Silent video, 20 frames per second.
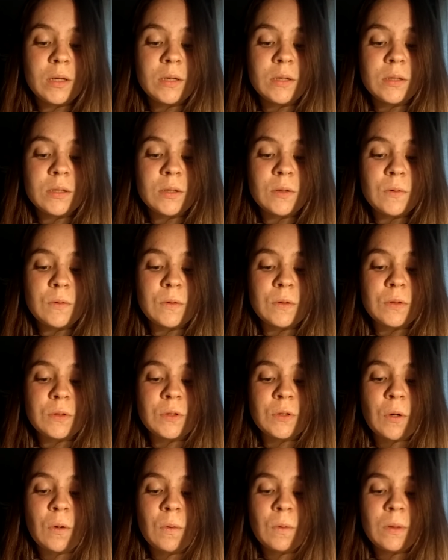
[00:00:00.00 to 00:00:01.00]
So not
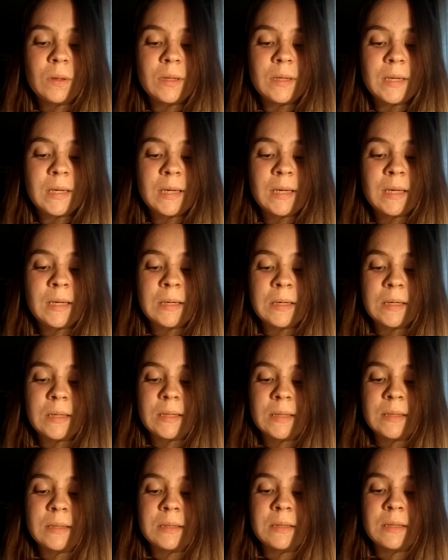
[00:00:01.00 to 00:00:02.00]
only
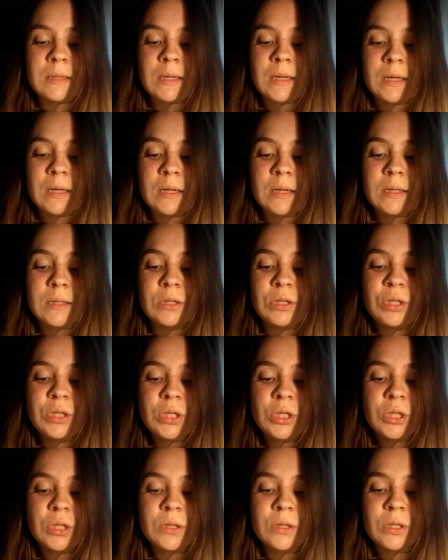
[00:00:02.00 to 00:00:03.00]
is the
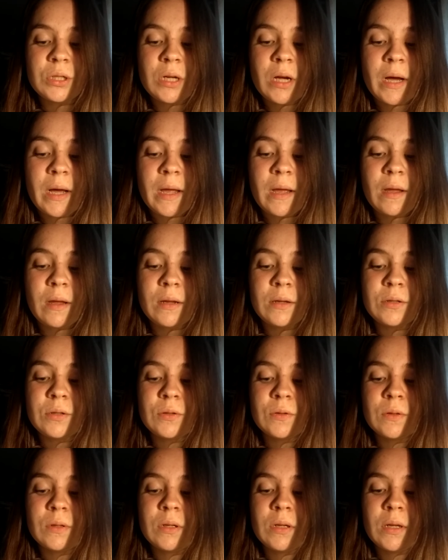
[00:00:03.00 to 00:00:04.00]
addiction diet
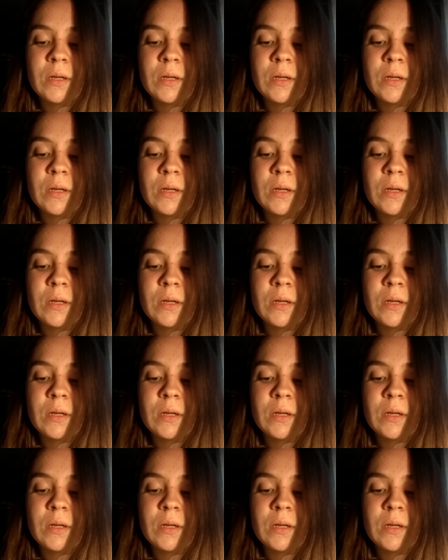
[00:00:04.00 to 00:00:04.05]
to